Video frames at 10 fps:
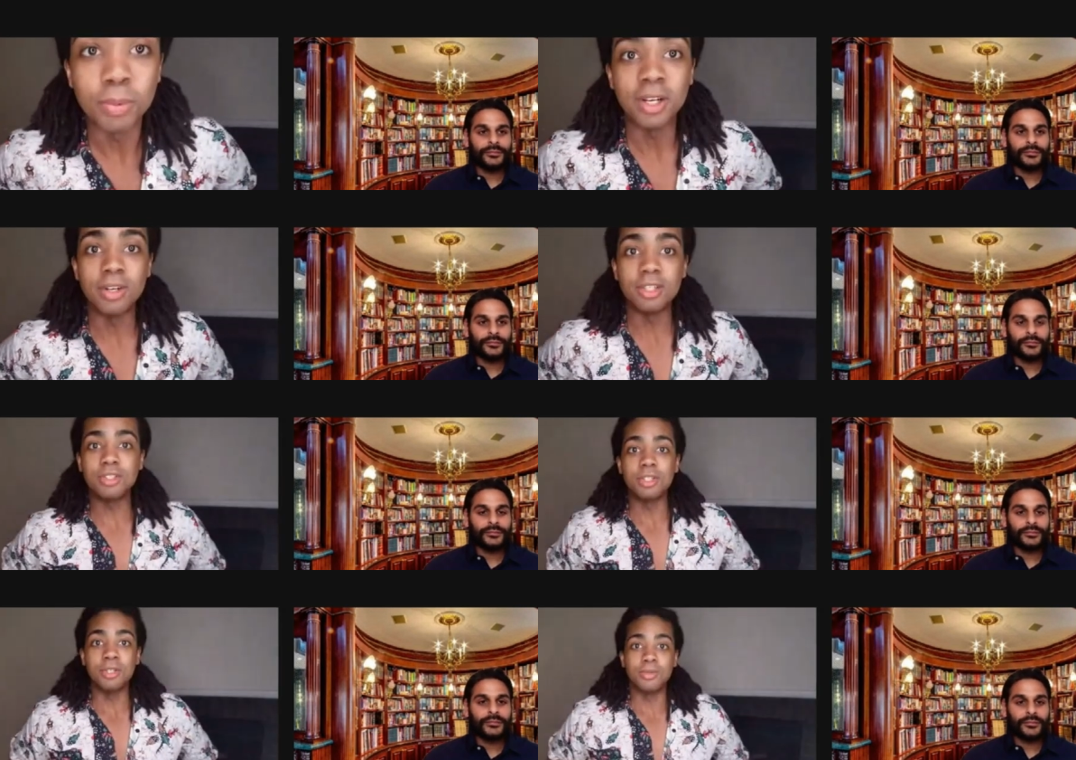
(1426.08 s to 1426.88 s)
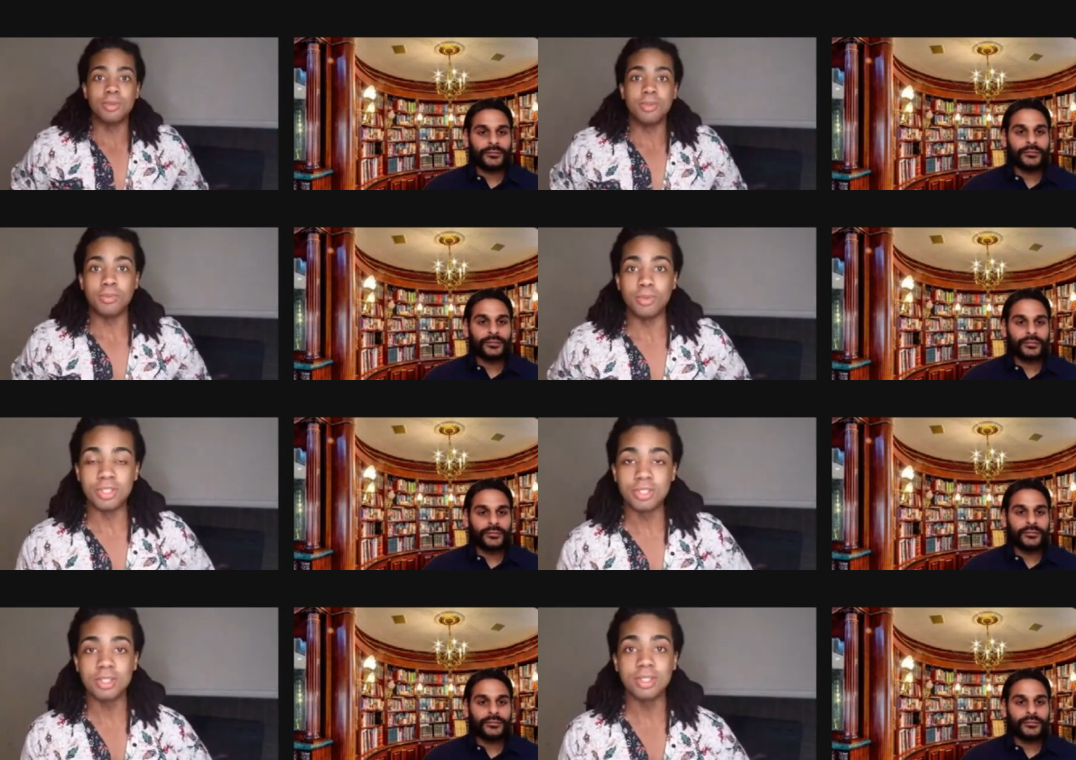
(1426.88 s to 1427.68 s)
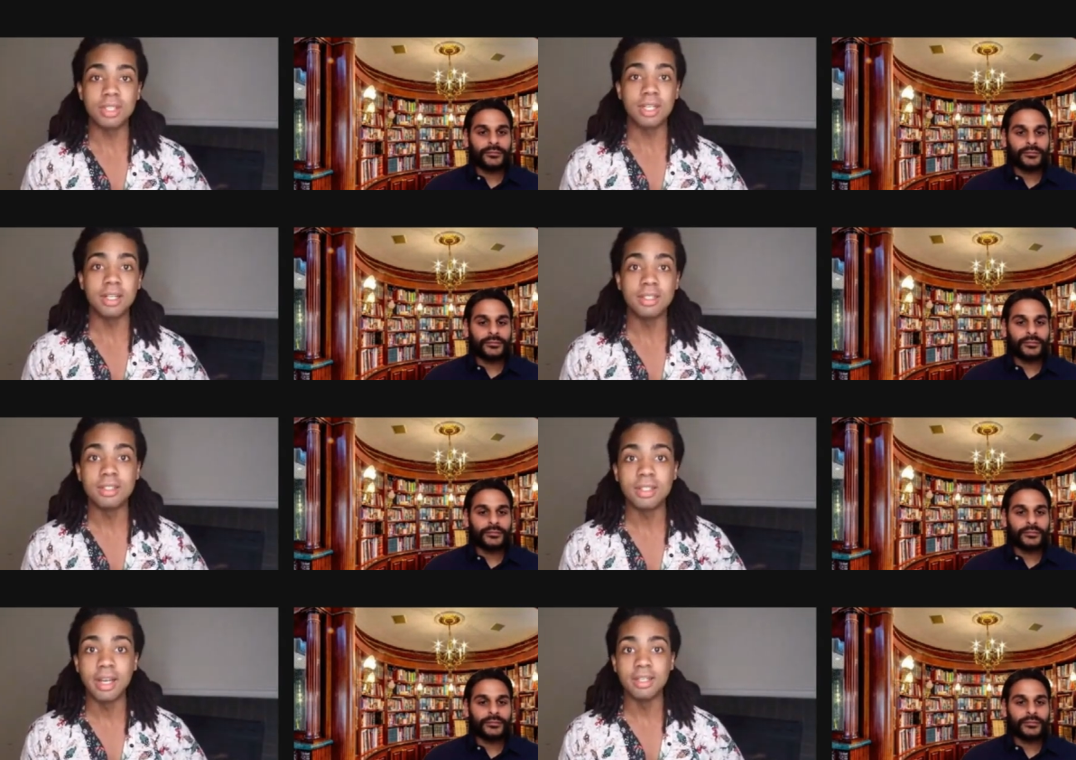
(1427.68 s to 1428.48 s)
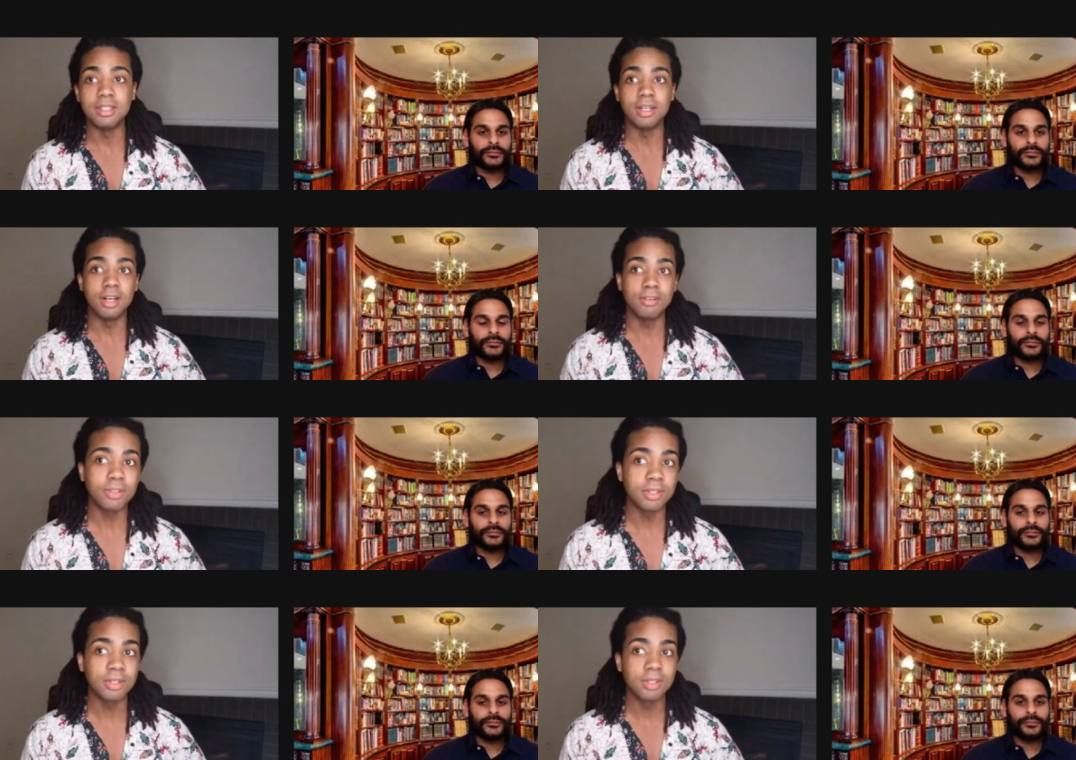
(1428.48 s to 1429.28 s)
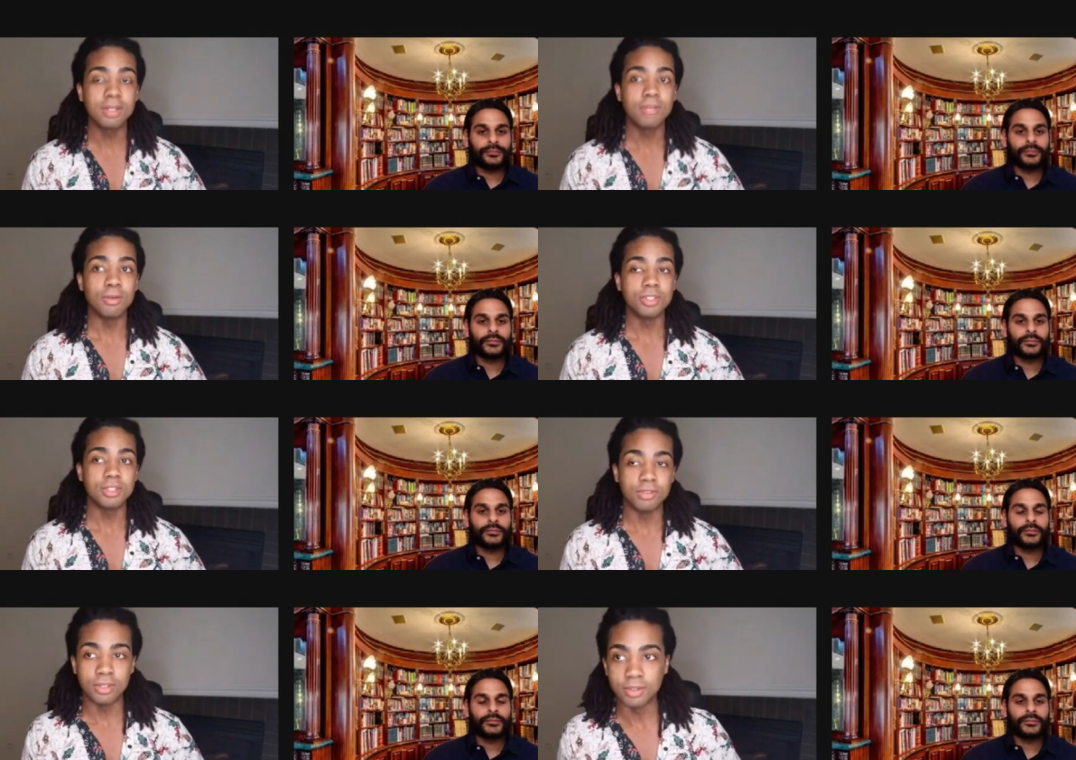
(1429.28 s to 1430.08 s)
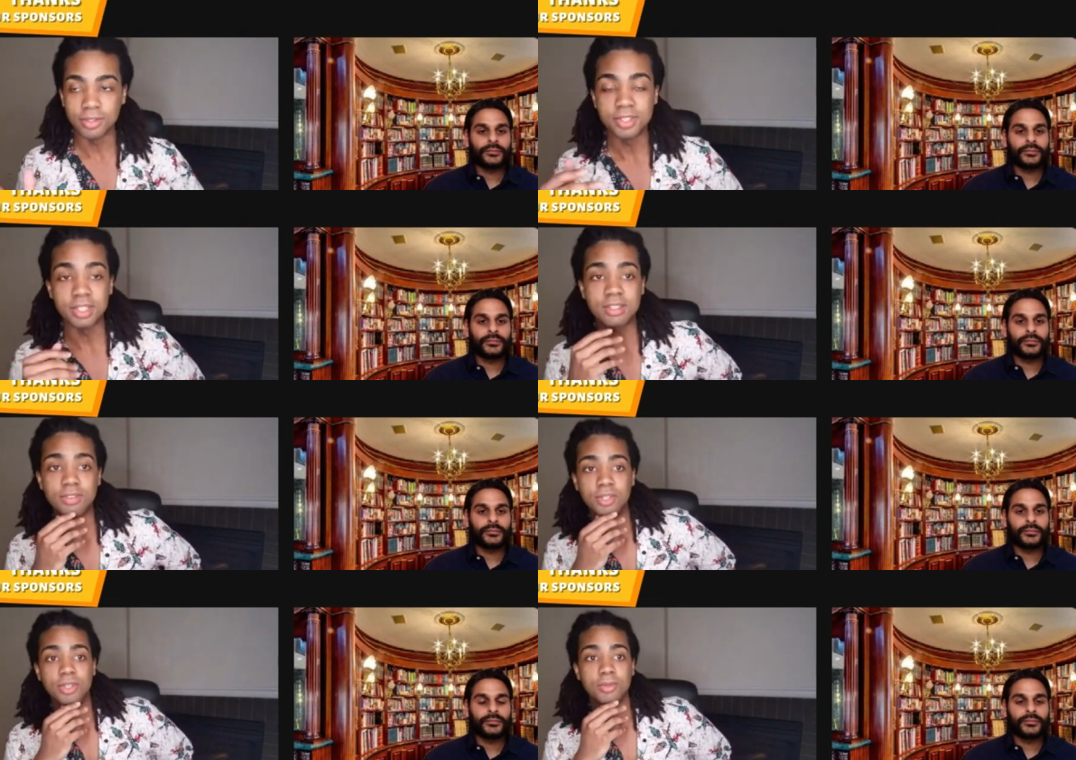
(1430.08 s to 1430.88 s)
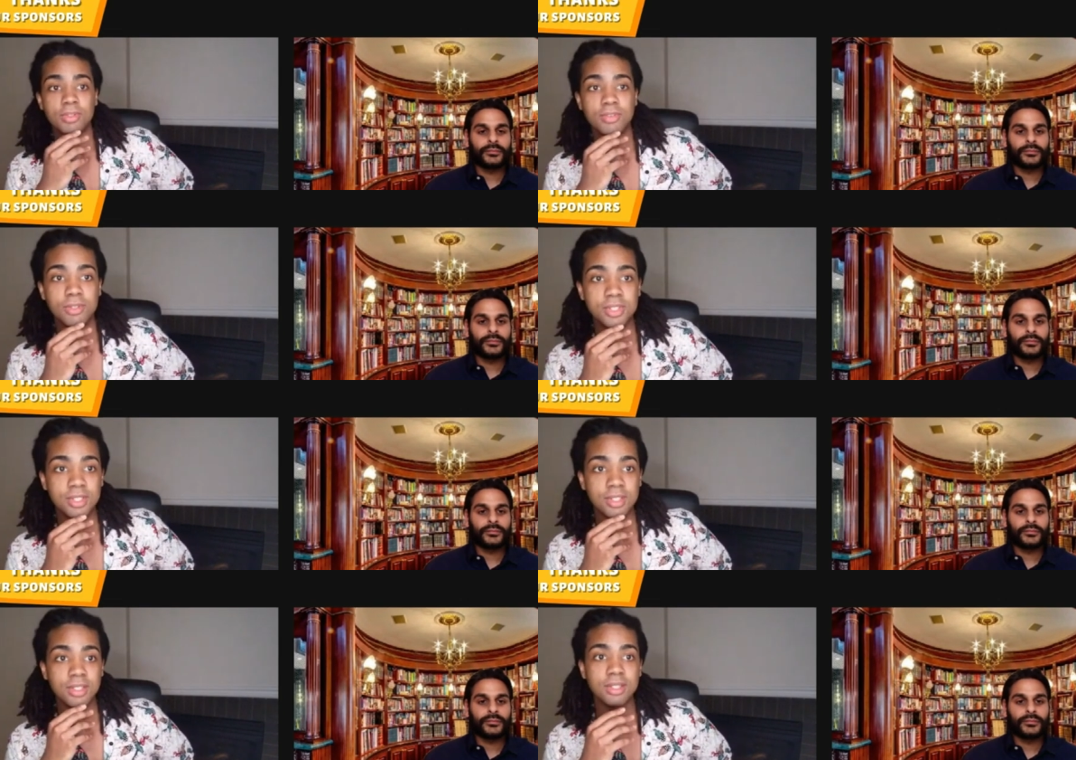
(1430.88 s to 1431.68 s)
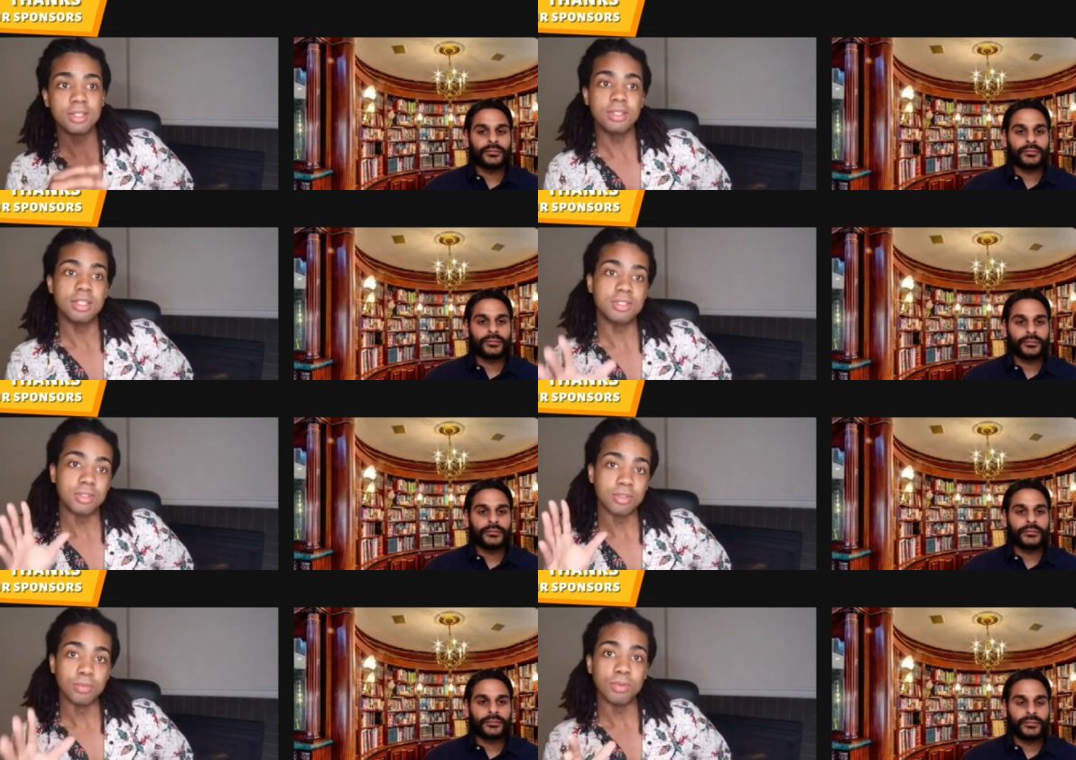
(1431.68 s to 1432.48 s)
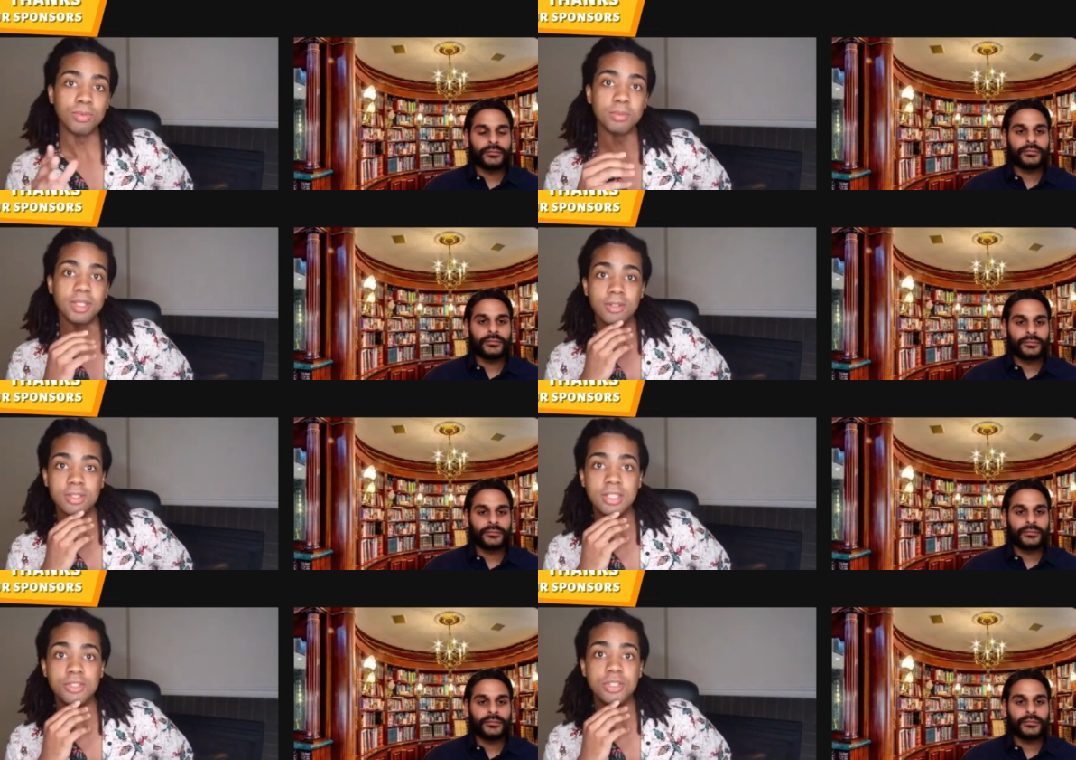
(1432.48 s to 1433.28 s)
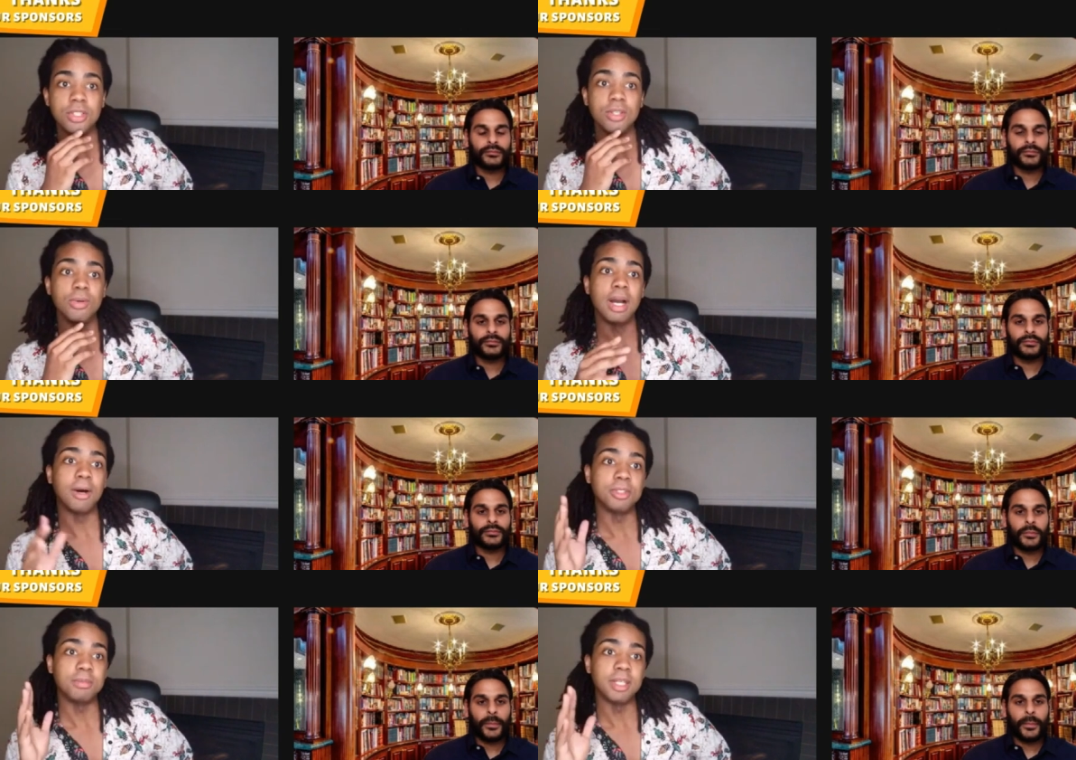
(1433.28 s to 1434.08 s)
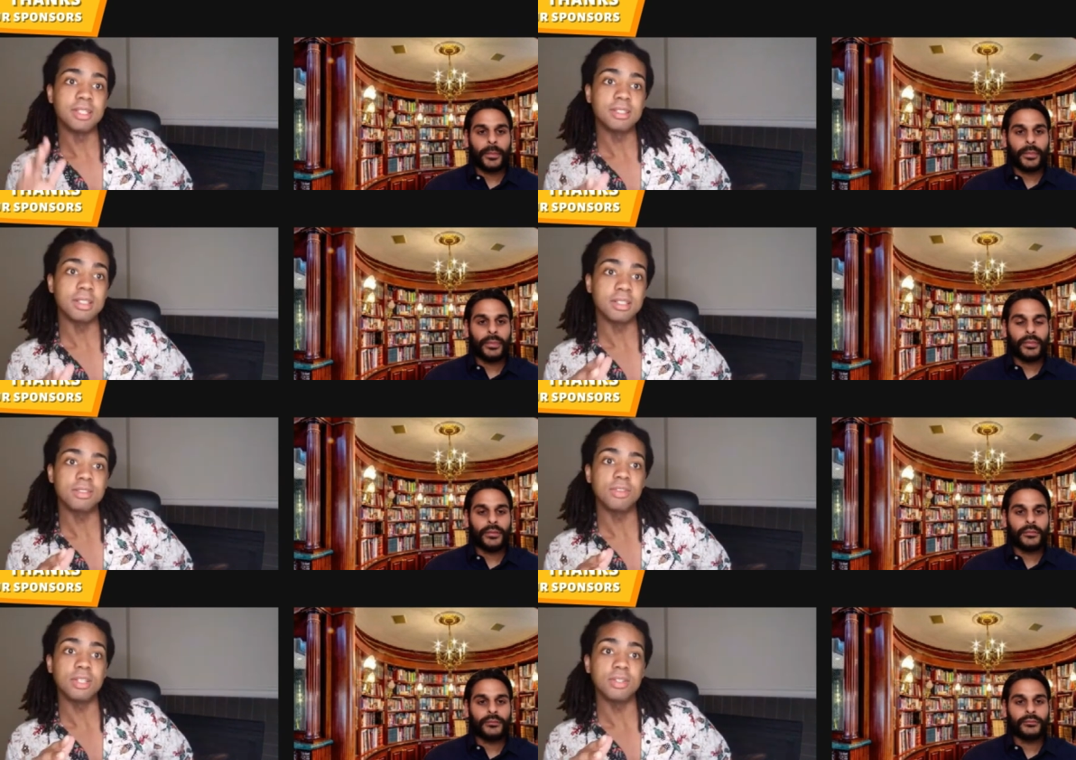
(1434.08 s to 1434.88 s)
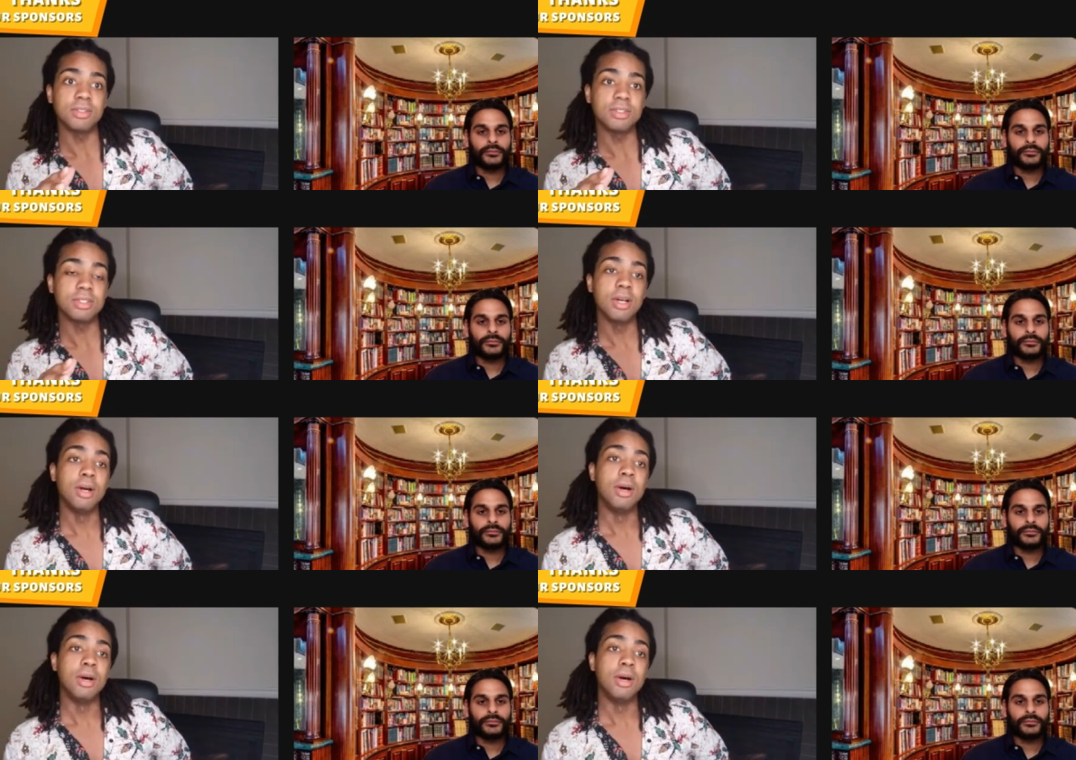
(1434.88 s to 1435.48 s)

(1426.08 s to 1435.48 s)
Speaker 1: Paris Show. We're just going to kind of end it off here. First of all, Six Figure University. These are a group of women here teaching you how to make six figures.